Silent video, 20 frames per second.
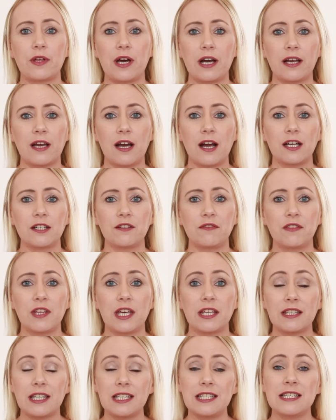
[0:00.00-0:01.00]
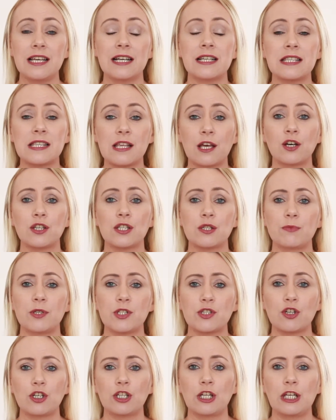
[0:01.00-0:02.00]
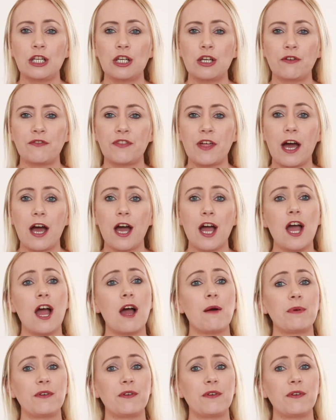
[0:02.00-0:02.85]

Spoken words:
that kind of thing, then yes, the customer is going to love that.